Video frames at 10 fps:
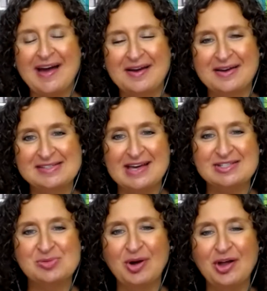
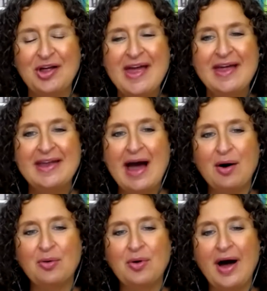accessible.
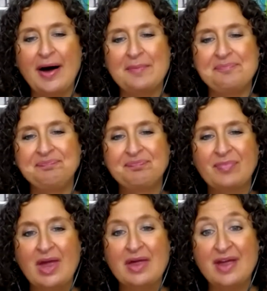Now,
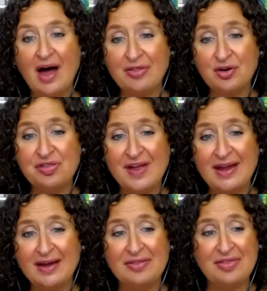the other
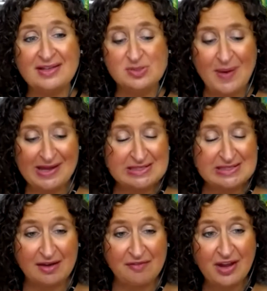thing that's been
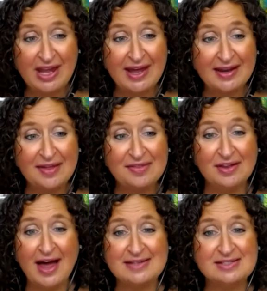significant in the
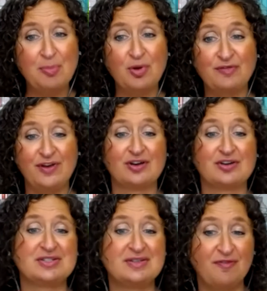last couple of
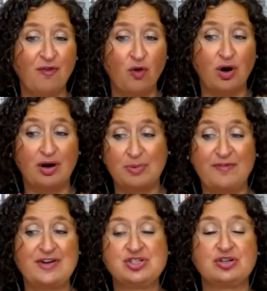years for
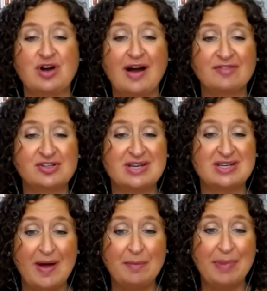professional drivers has
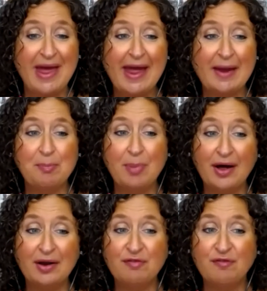been pay,
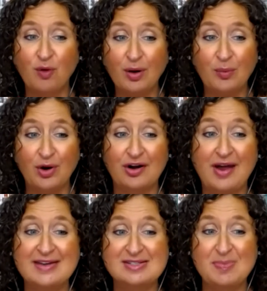but forward
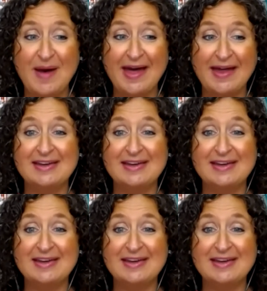has been